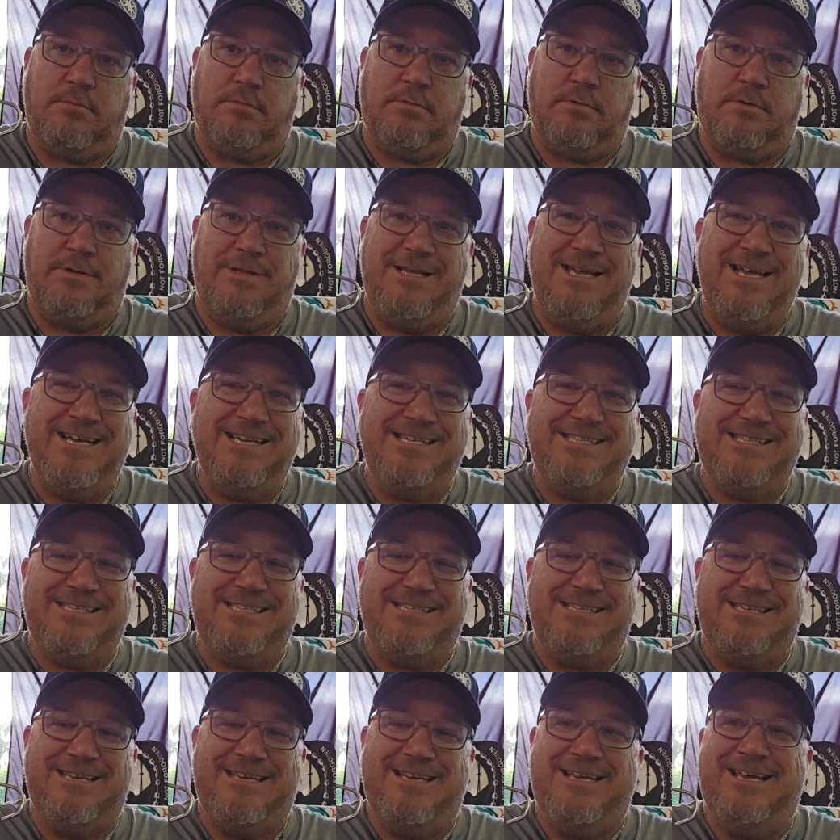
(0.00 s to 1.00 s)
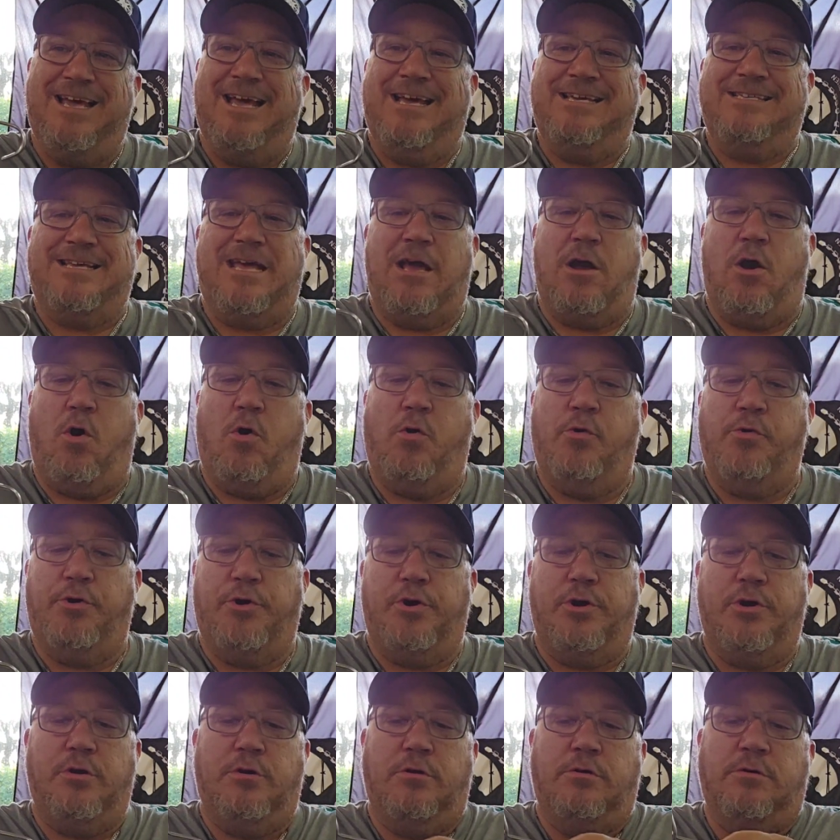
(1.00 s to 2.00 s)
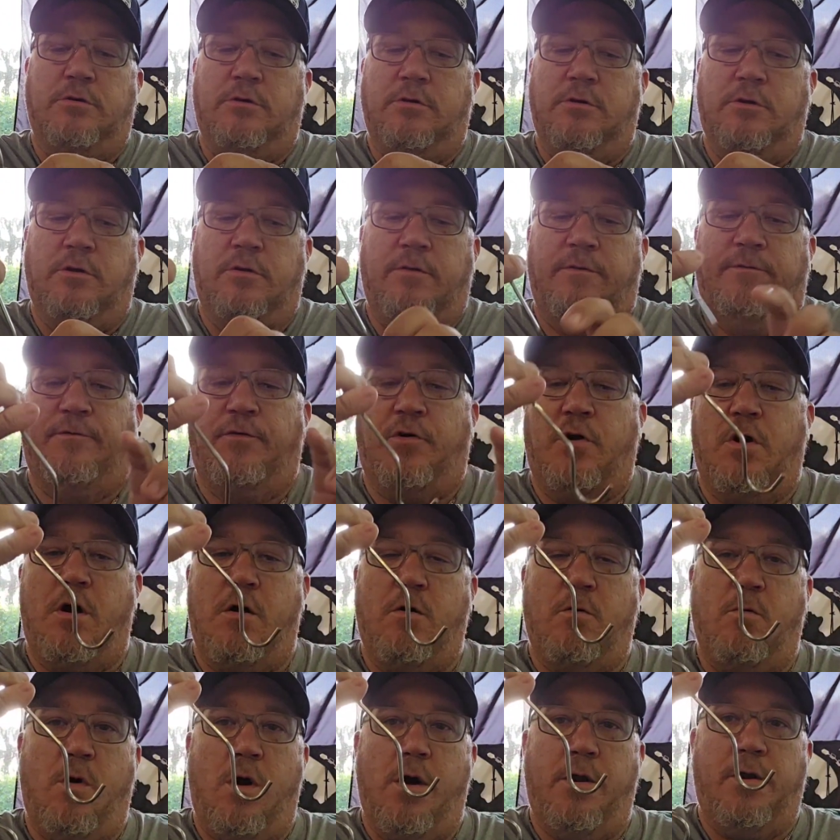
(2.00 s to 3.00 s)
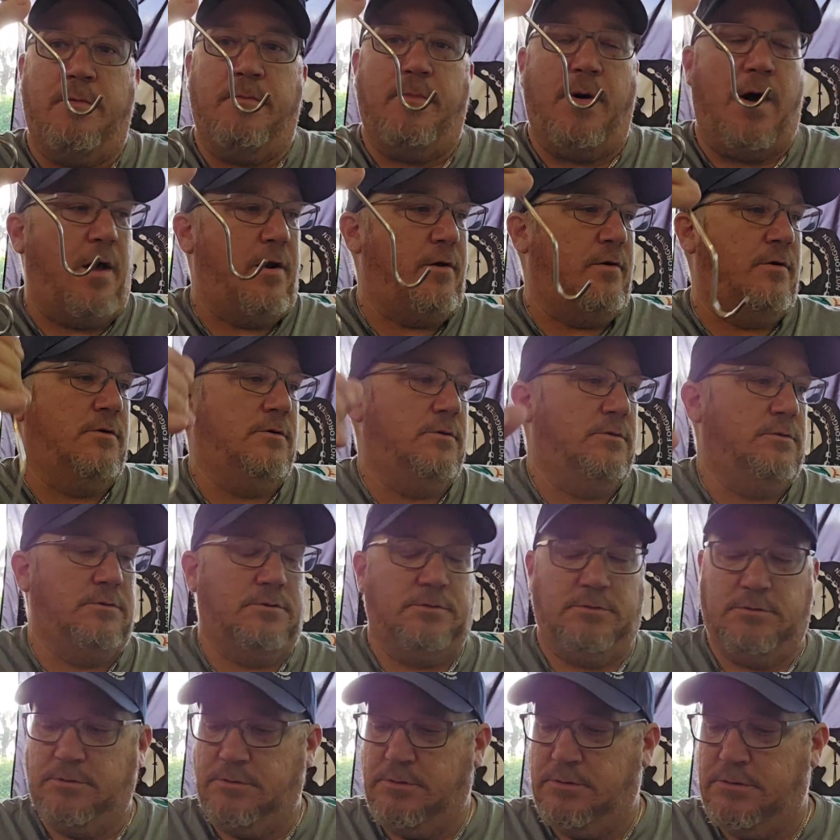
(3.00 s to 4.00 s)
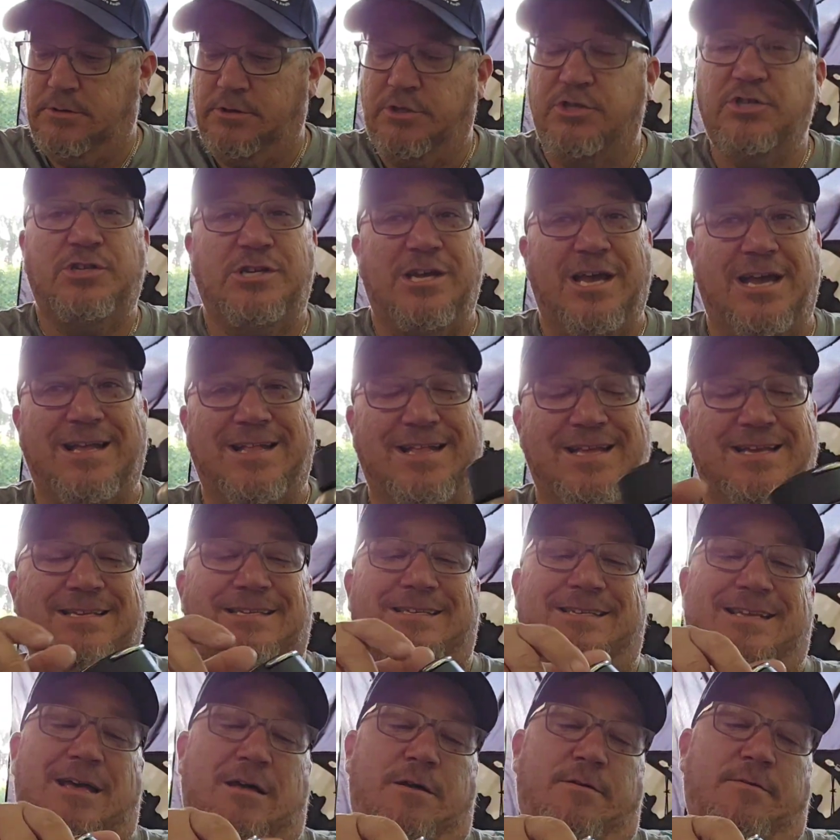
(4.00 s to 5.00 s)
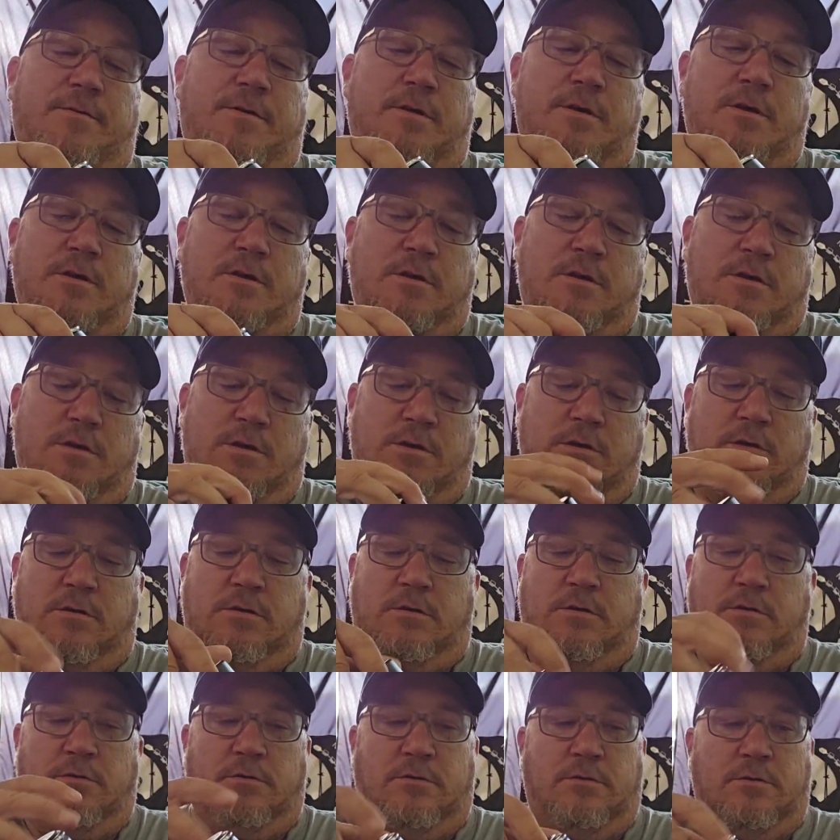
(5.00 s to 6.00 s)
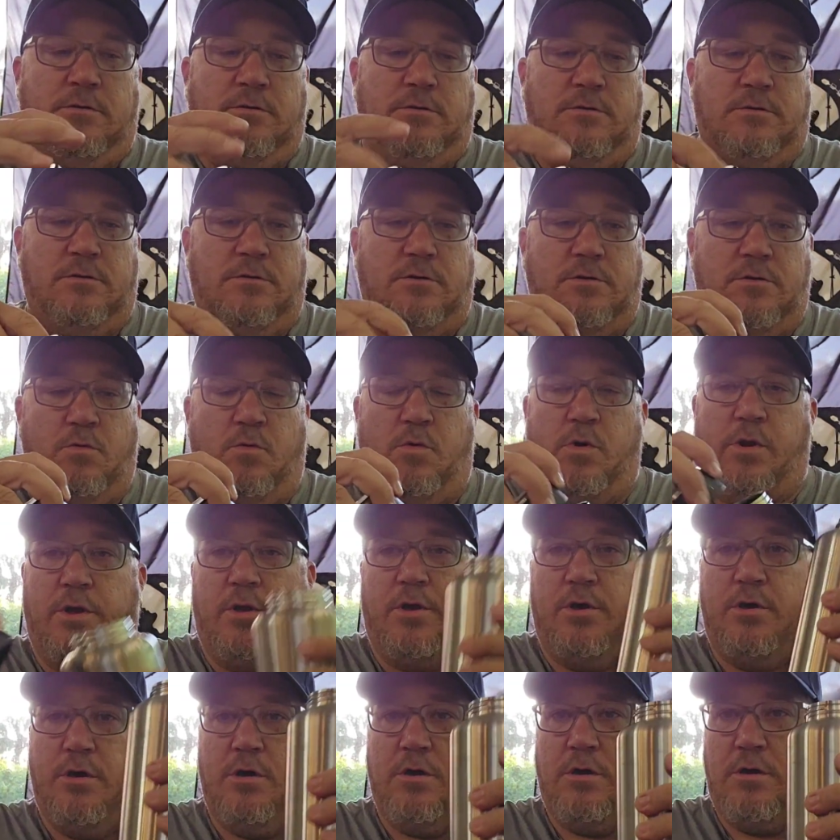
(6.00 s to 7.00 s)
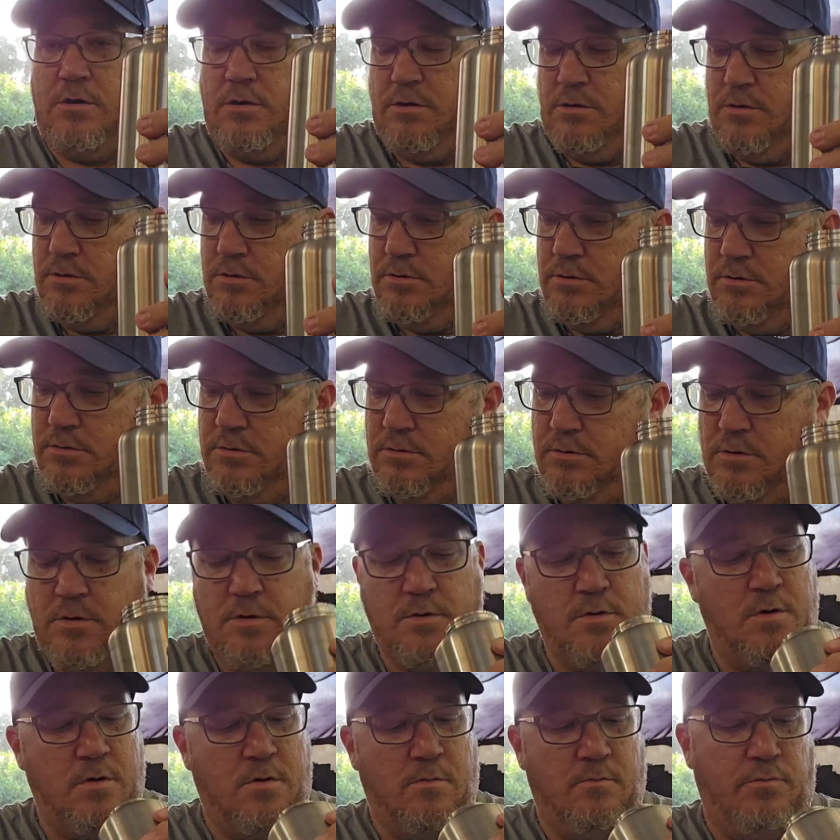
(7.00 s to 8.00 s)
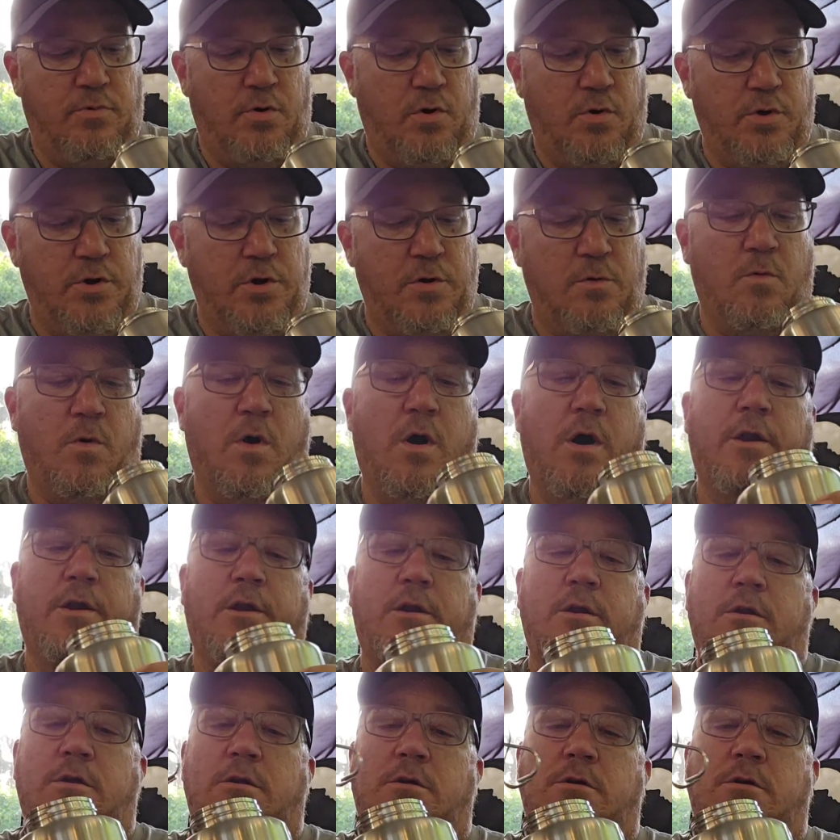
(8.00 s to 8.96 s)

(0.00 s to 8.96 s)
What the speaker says: This is a holder for our water bottle. Check this out. You want to cook, boil your water.